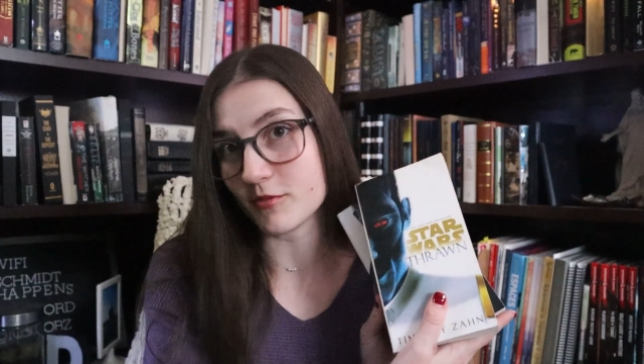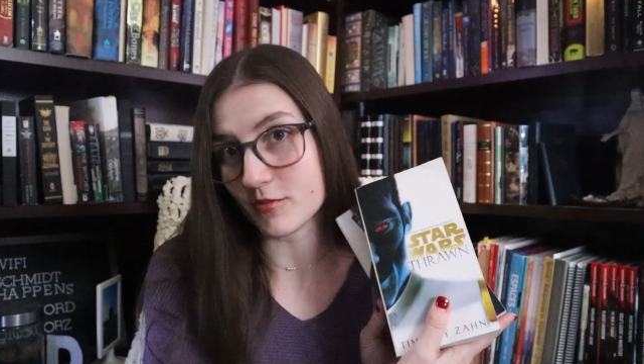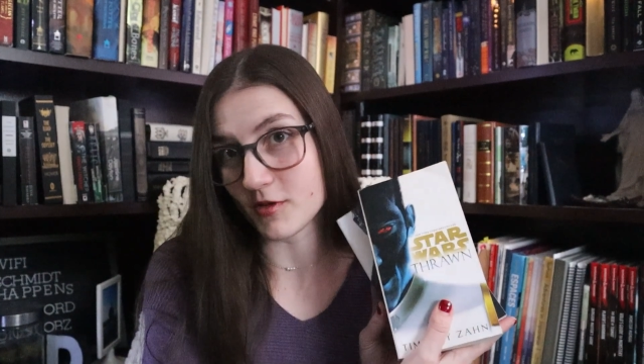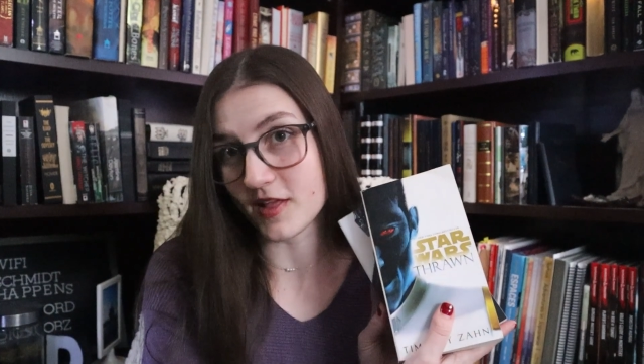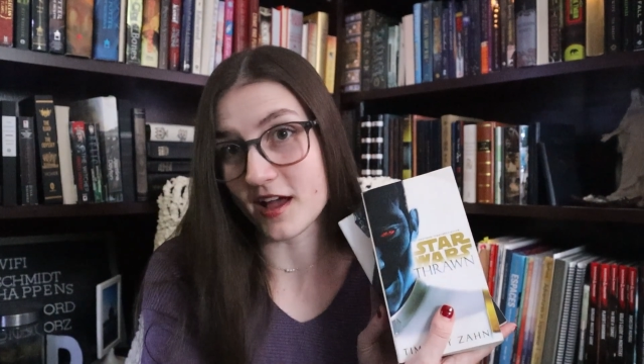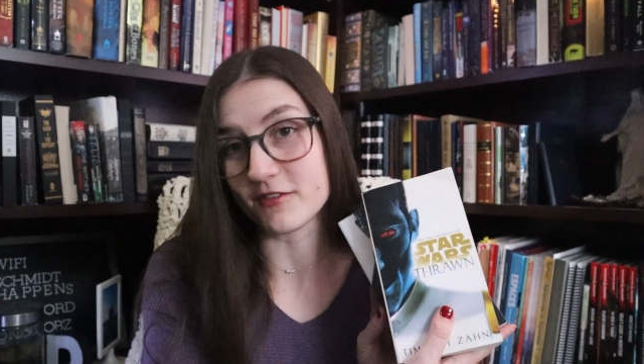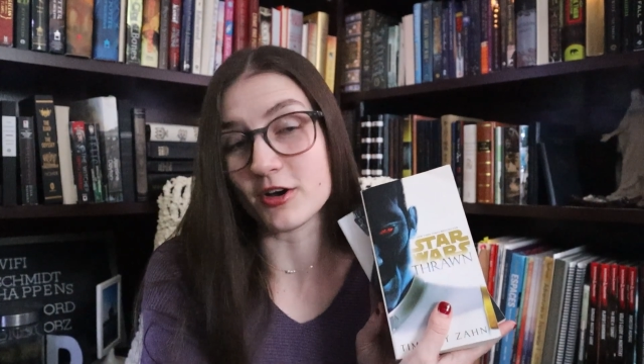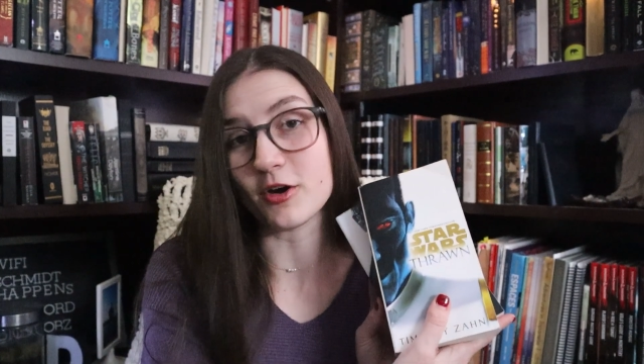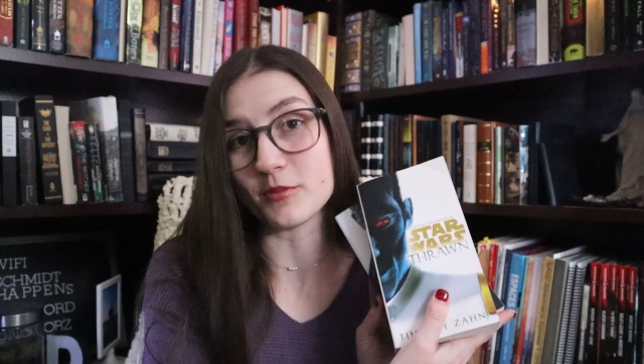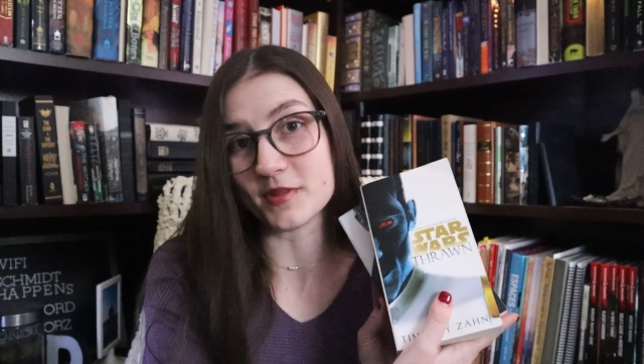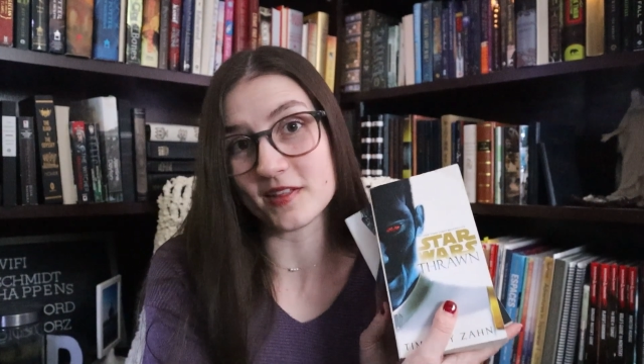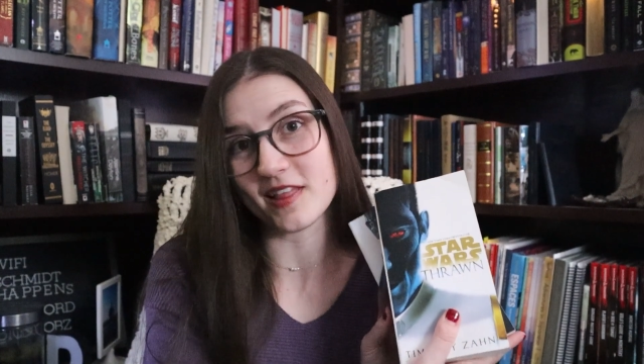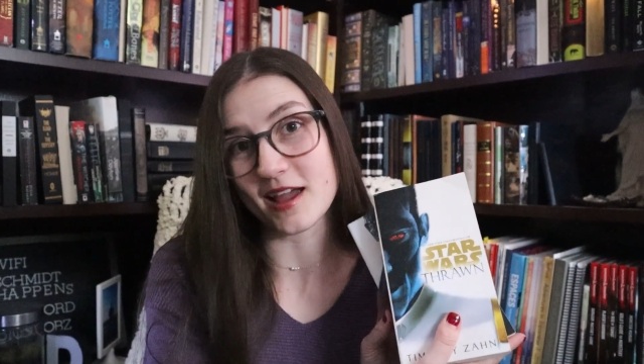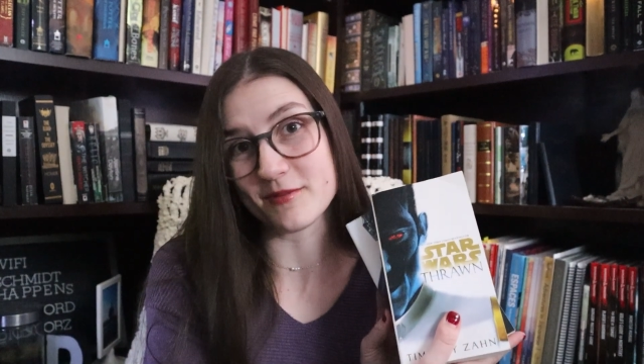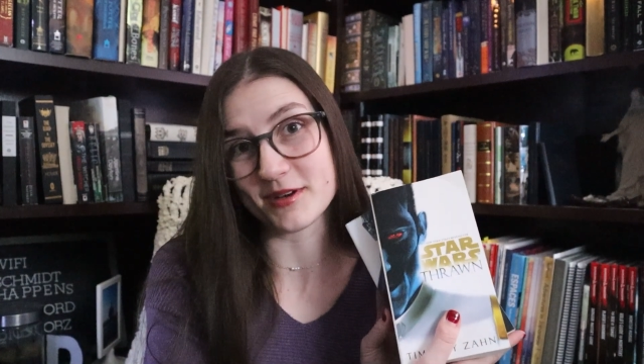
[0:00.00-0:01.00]
will have a home in
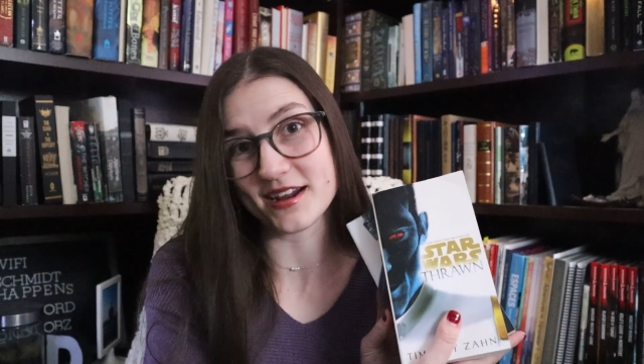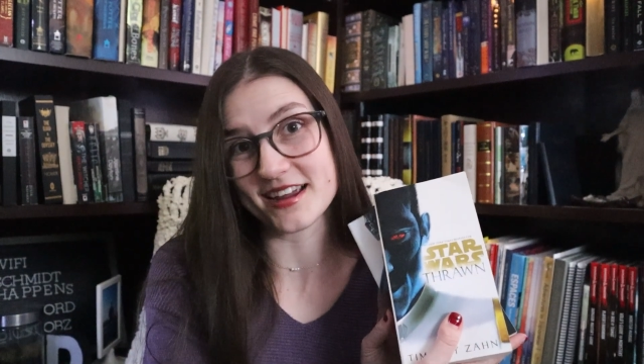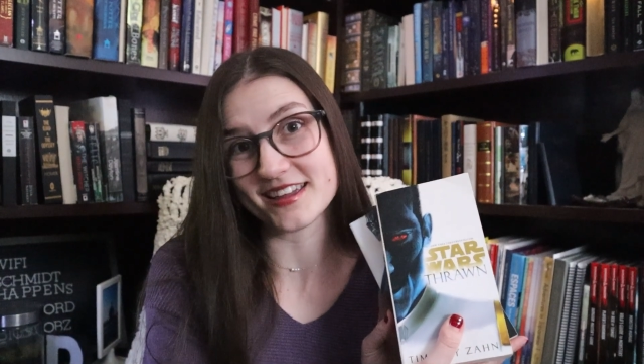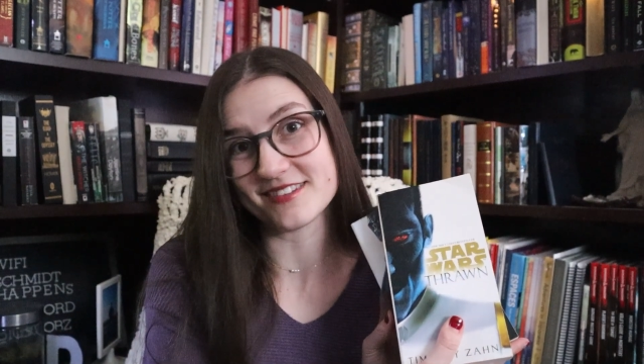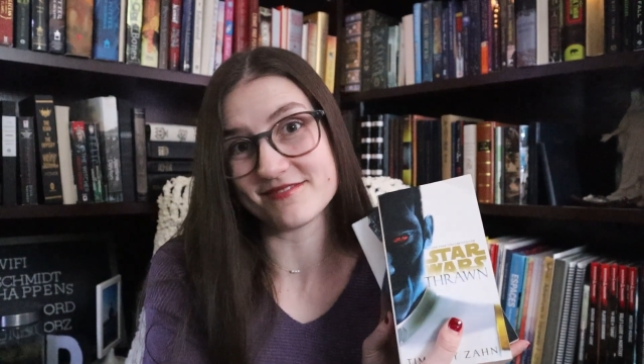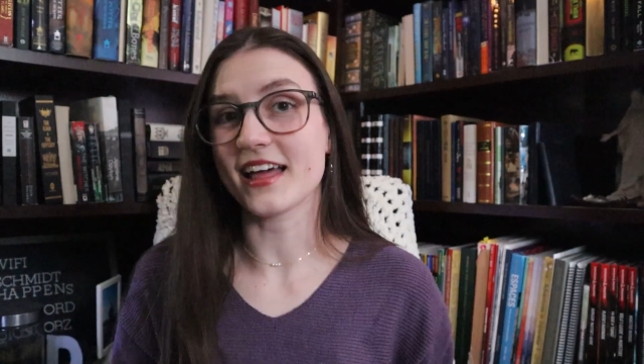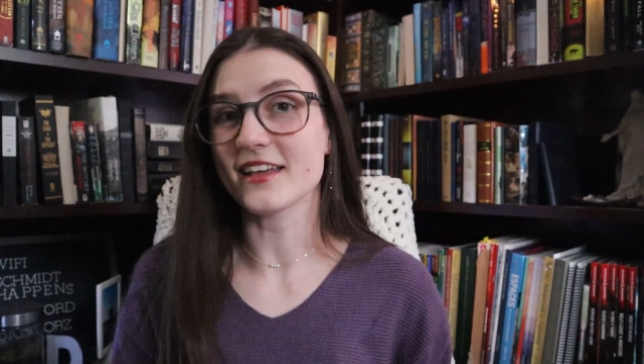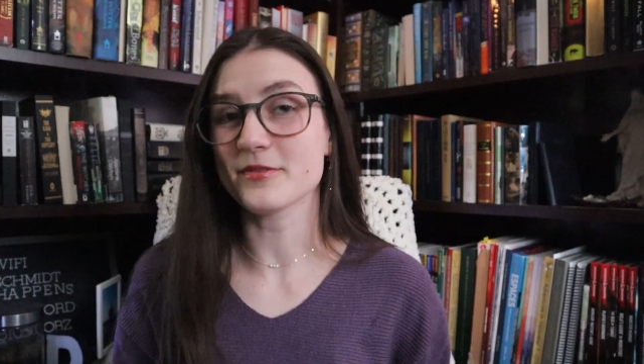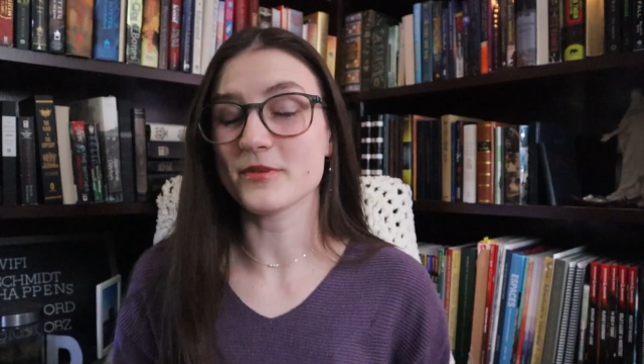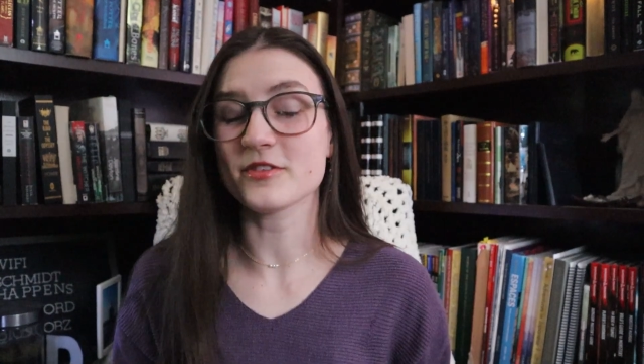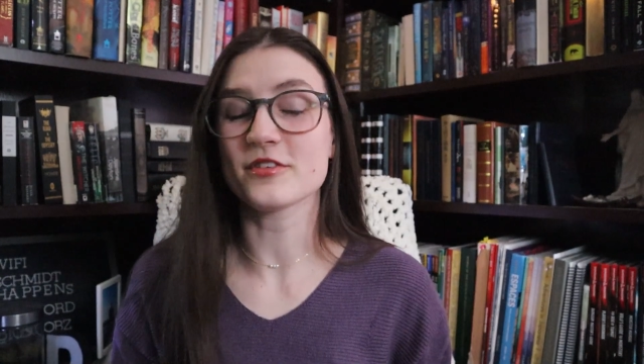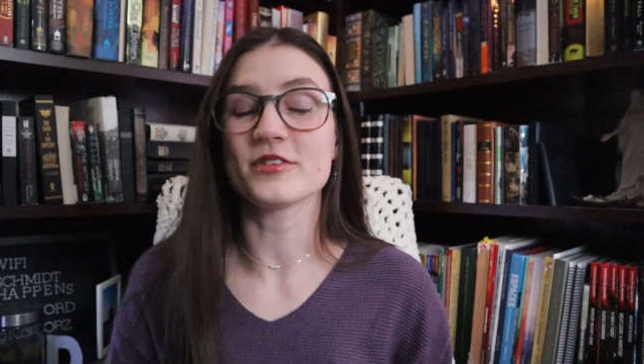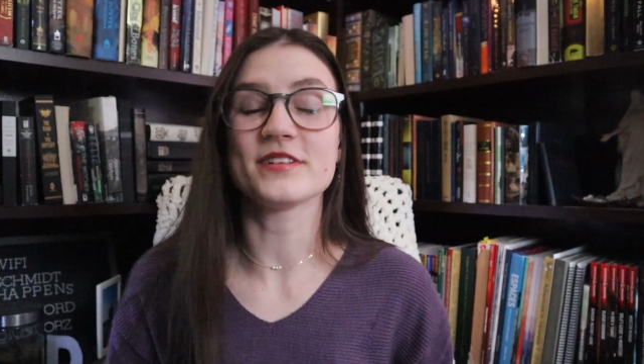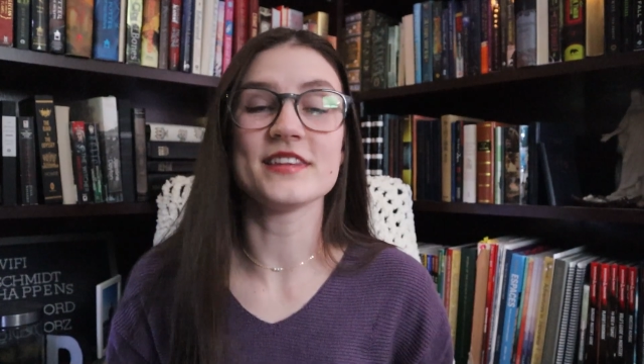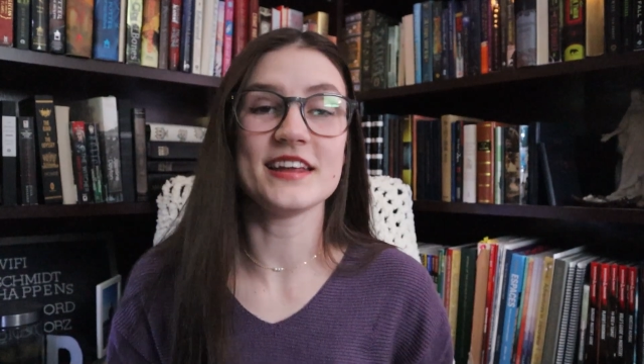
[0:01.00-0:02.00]
the library. Last but
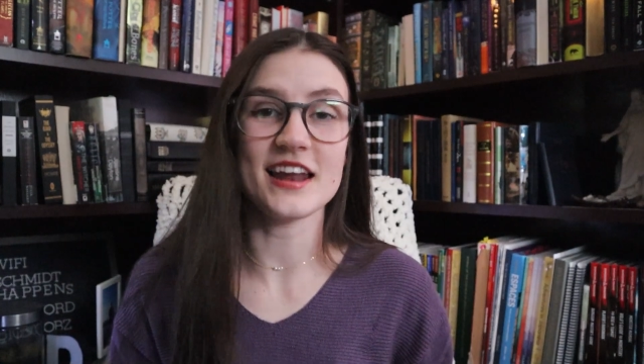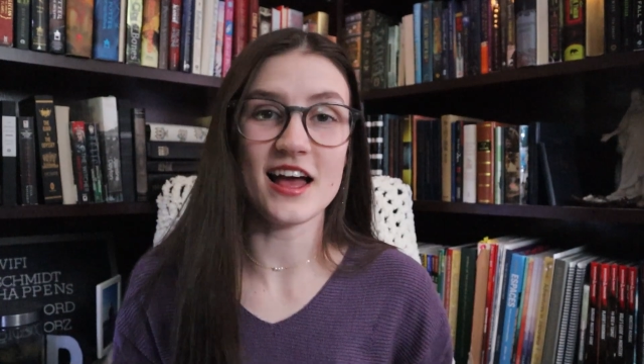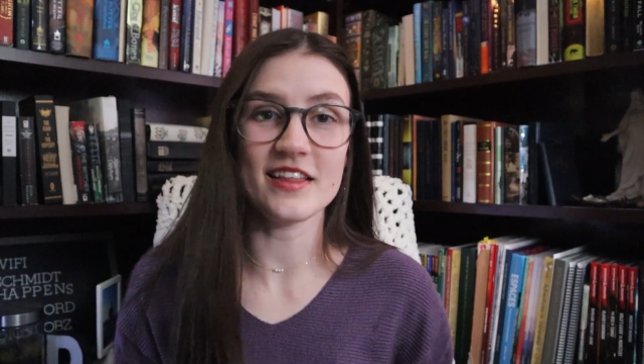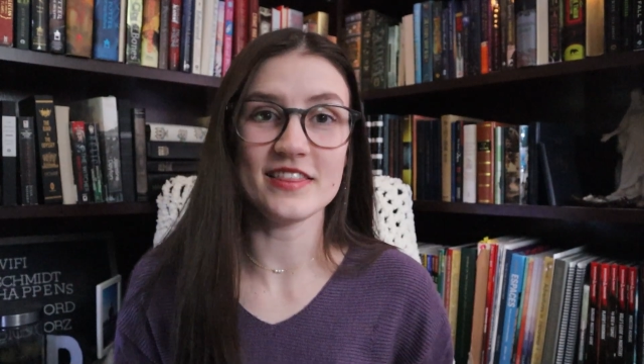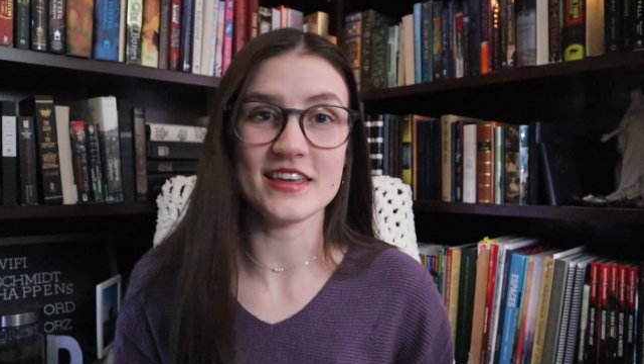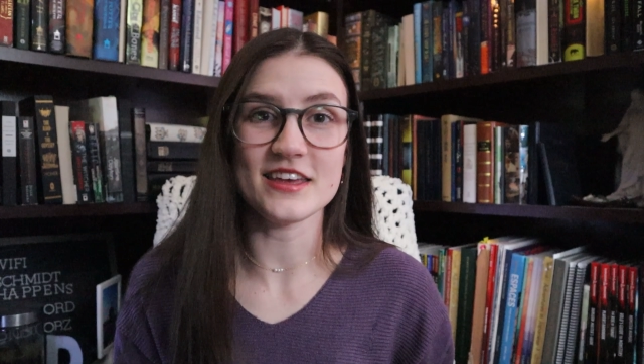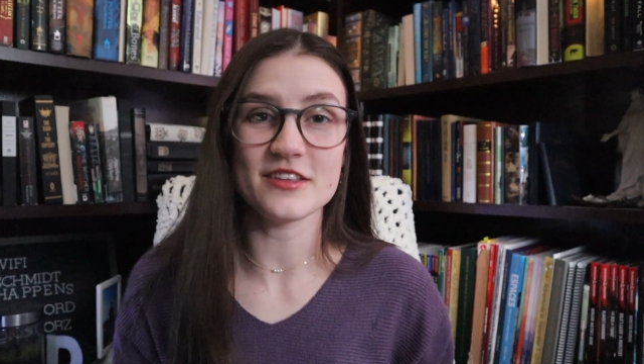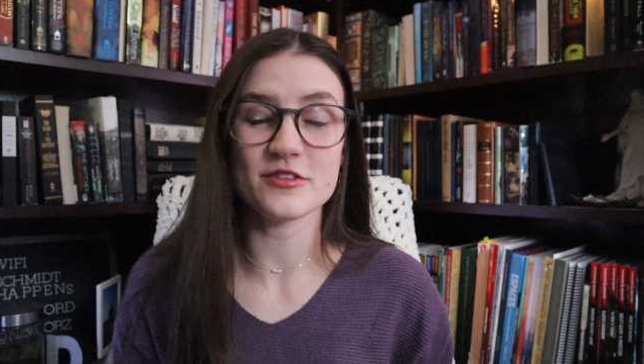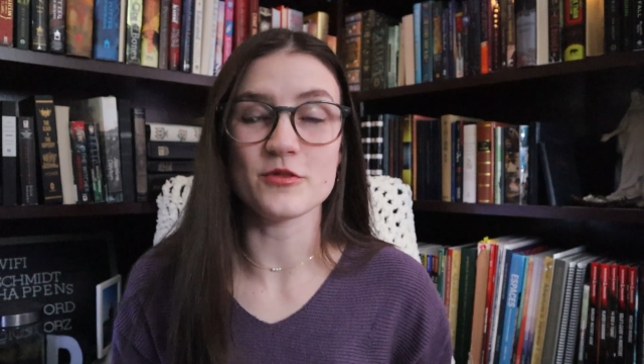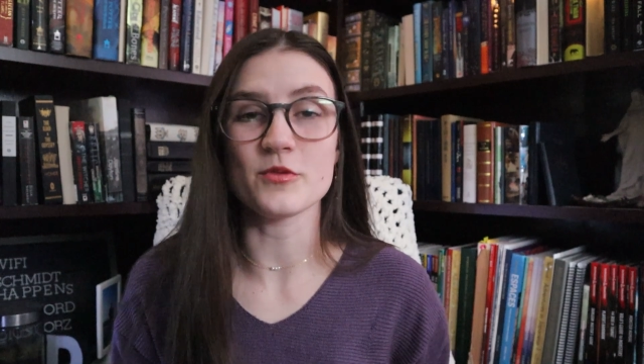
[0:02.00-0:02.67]
certainly not least,